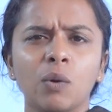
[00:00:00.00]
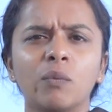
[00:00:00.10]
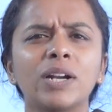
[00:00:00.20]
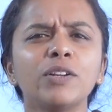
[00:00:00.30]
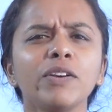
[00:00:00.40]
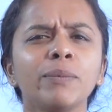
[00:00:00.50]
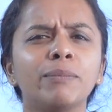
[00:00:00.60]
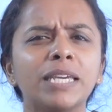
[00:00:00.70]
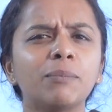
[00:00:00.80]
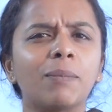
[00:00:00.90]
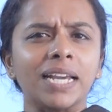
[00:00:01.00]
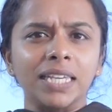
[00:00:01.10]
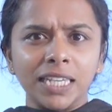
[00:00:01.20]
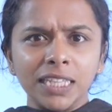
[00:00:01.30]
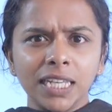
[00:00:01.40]
What do we mean
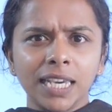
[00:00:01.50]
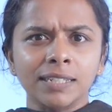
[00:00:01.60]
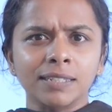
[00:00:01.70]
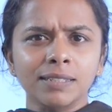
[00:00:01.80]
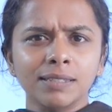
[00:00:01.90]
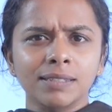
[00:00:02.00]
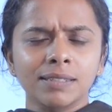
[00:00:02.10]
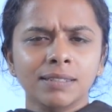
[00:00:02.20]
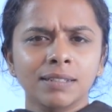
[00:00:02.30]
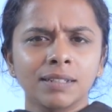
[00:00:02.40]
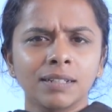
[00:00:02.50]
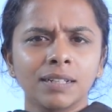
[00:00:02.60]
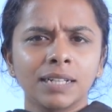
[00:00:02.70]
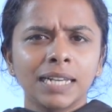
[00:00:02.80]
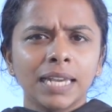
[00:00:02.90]
by indicators?
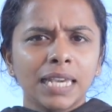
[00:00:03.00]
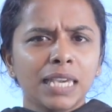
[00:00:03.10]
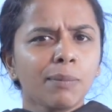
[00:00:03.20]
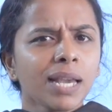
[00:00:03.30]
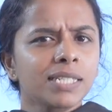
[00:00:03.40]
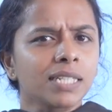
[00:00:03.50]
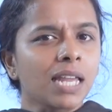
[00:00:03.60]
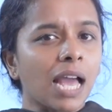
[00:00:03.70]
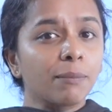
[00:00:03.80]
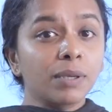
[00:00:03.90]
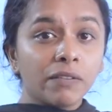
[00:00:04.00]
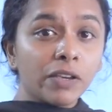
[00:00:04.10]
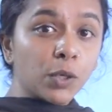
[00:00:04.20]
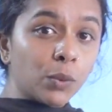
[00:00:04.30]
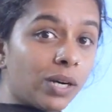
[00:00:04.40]
Imagine I am
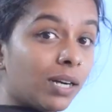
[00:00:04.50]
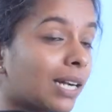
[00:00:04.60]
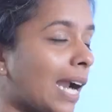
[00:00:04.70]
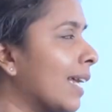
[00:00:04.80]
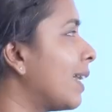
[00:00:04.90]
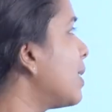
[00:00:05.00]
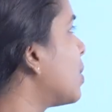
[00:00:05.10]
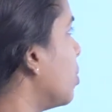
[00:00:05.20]
giving you a colorless